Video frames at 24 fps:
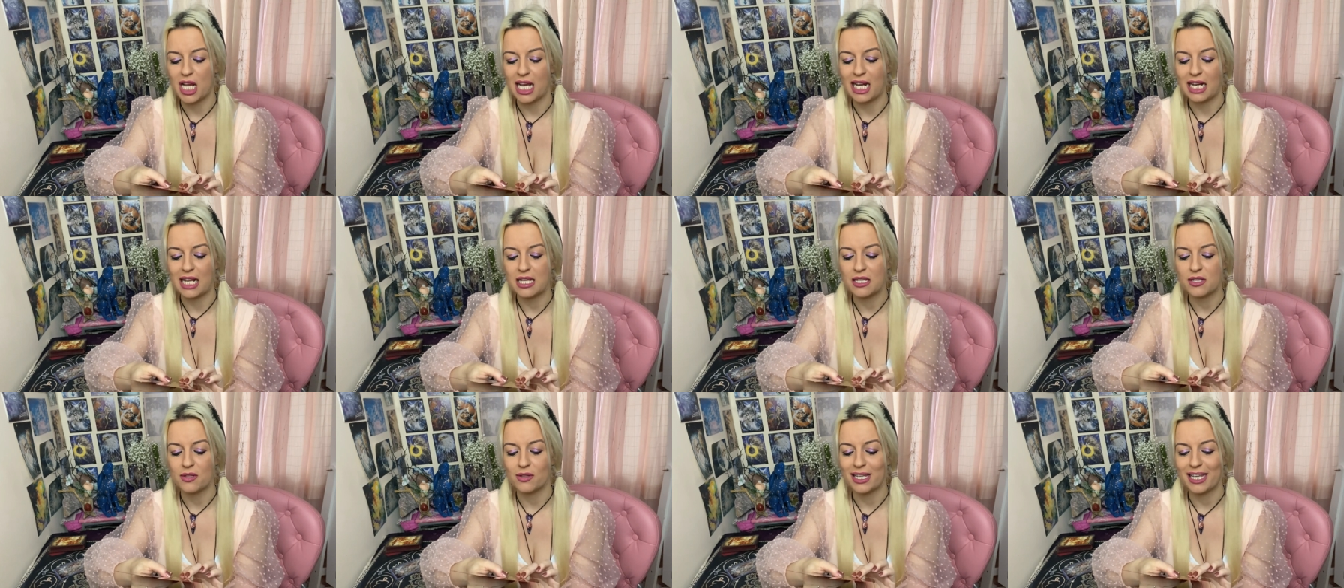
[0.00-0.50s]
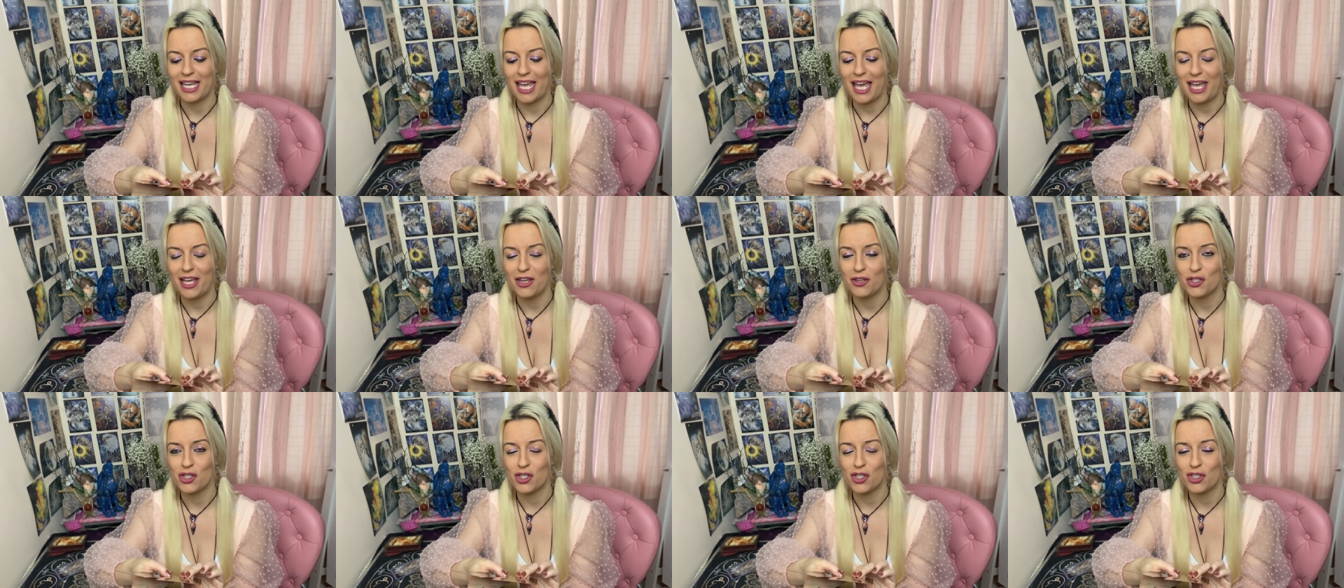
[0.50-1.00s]
jealous on
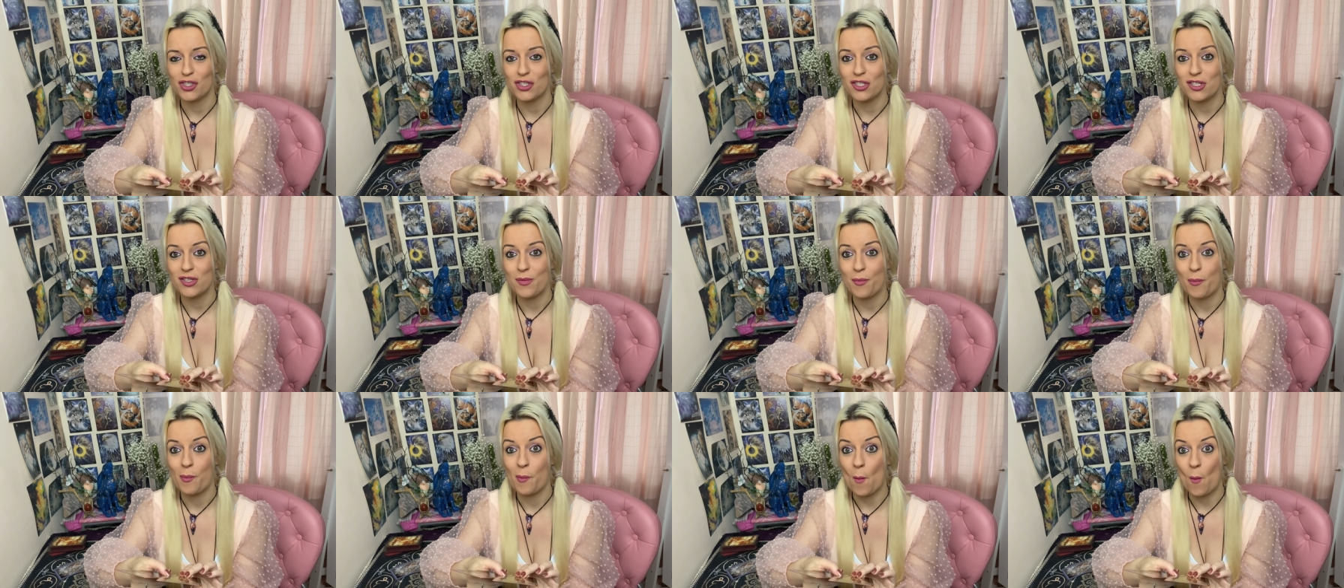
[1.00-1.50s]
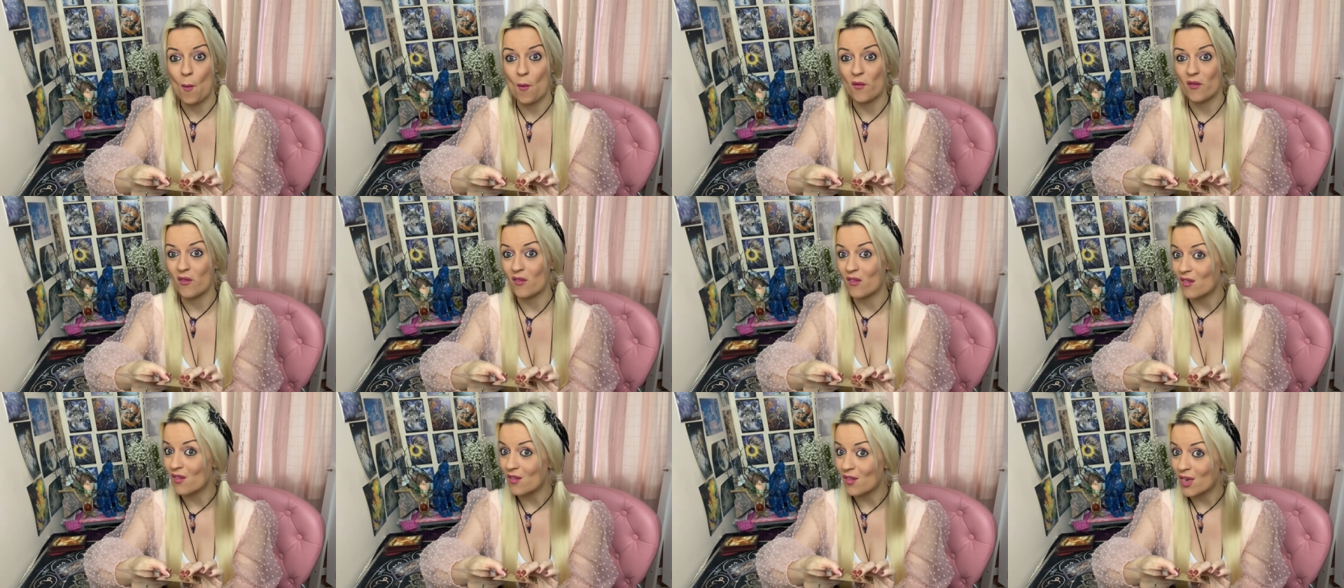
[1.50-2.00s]
occasions.
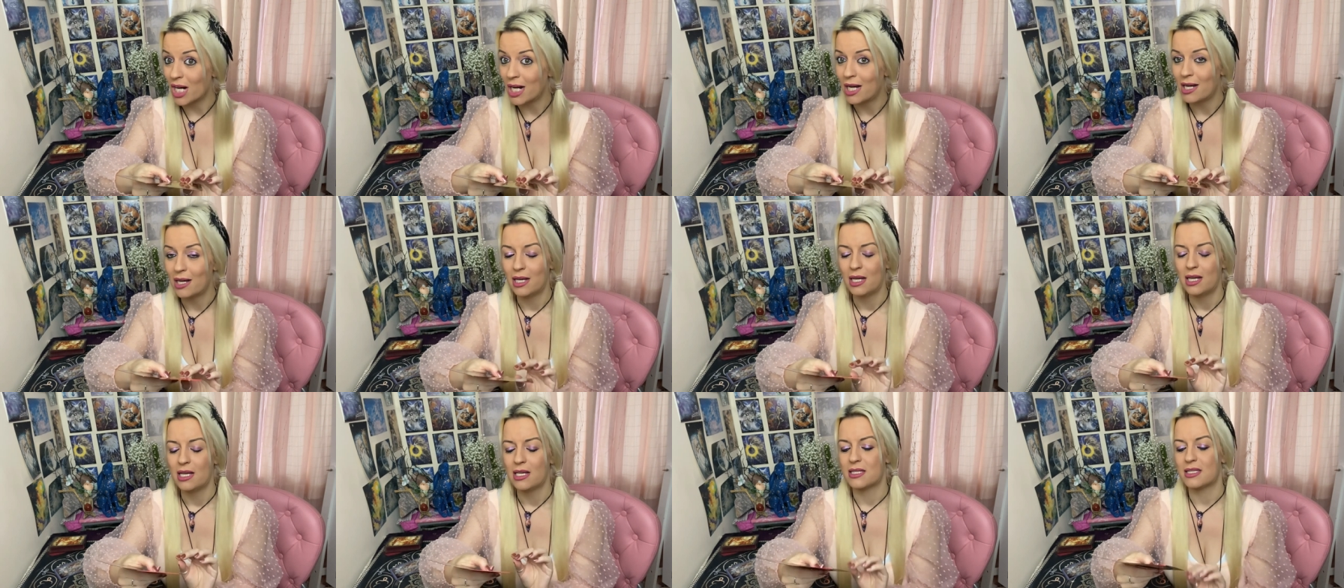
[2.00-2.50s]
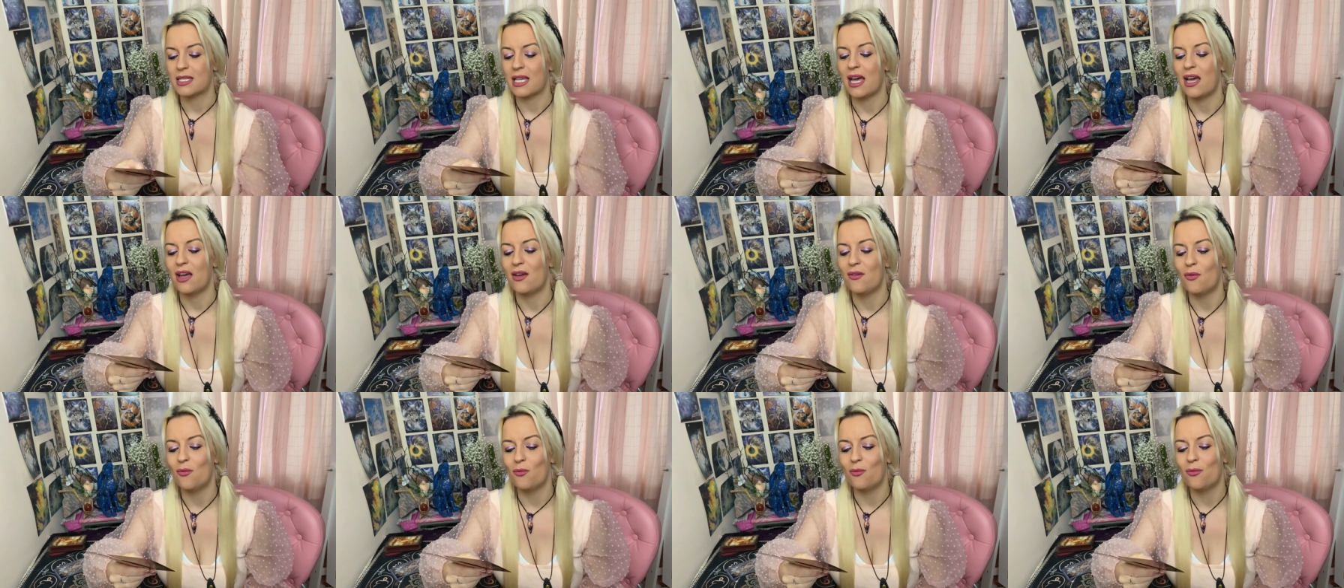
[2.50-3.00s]

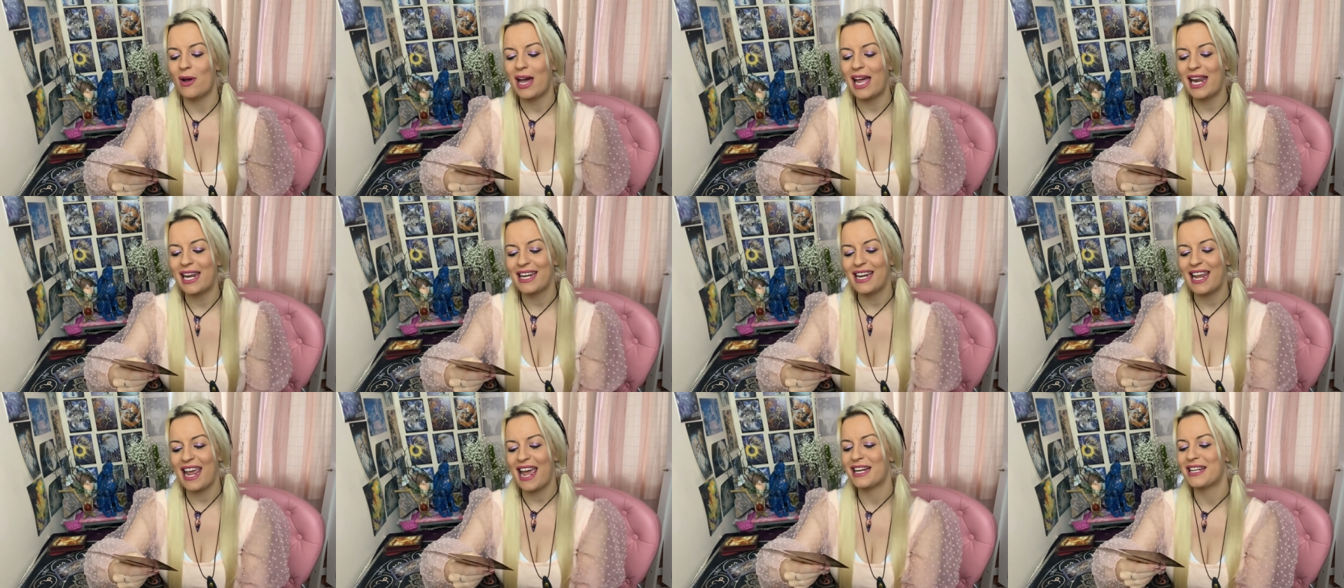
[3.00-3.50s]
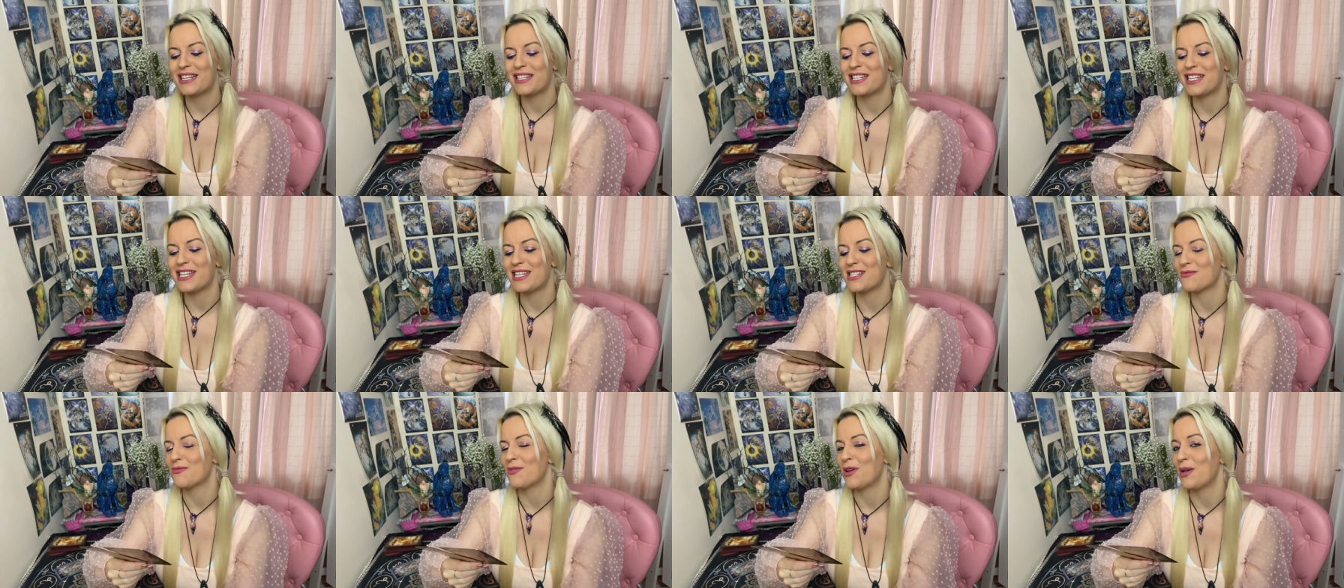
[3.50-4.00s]
So when the
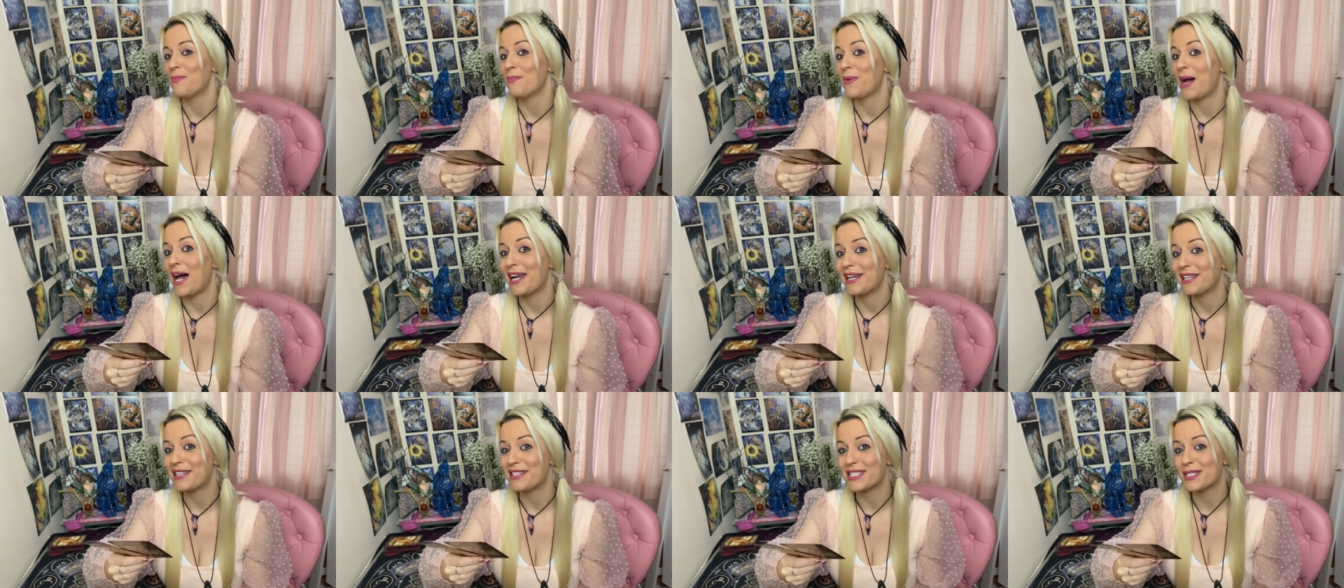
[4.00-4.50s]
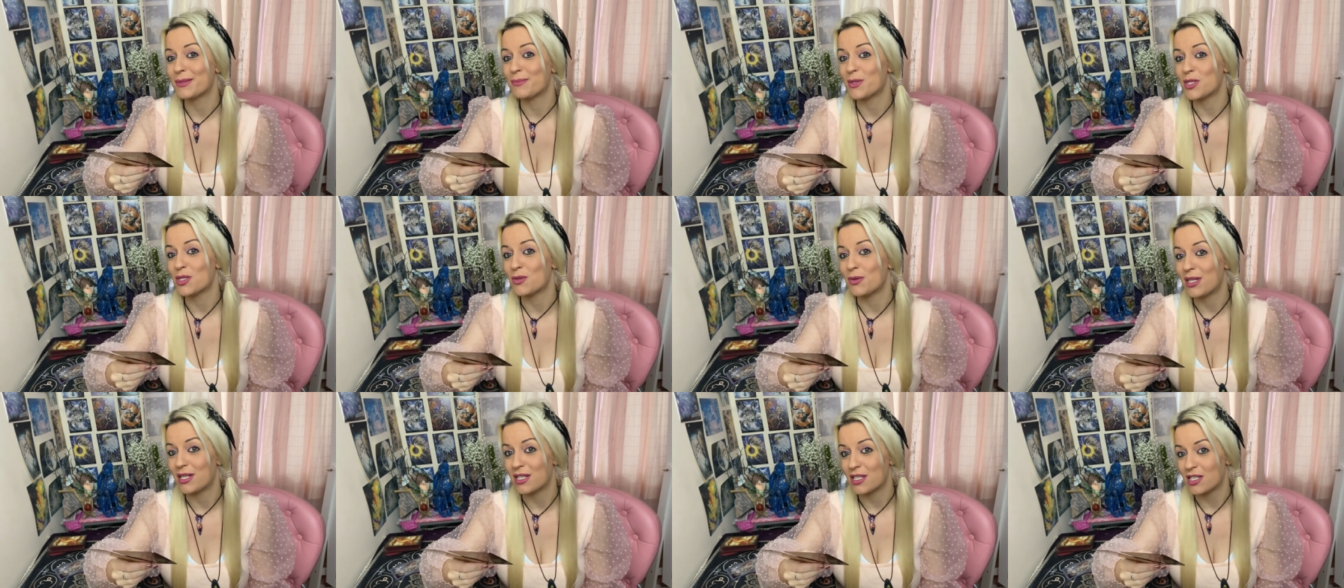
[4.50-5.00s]
energies rebalance
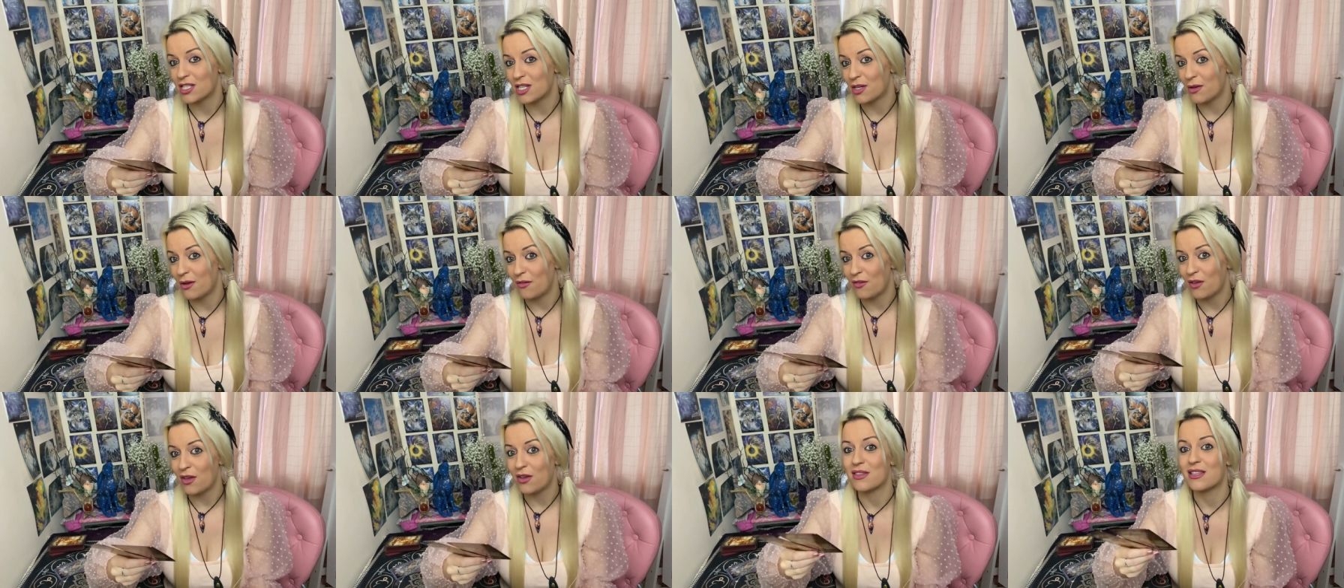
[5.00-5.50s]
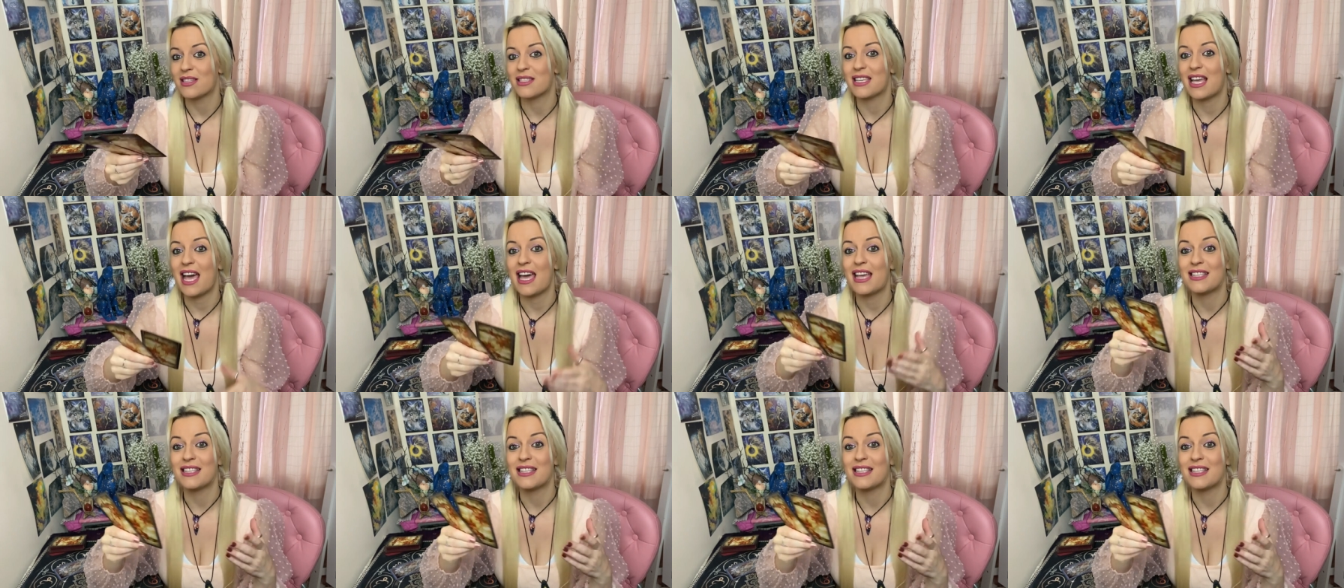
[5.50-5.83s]
between the two of you and the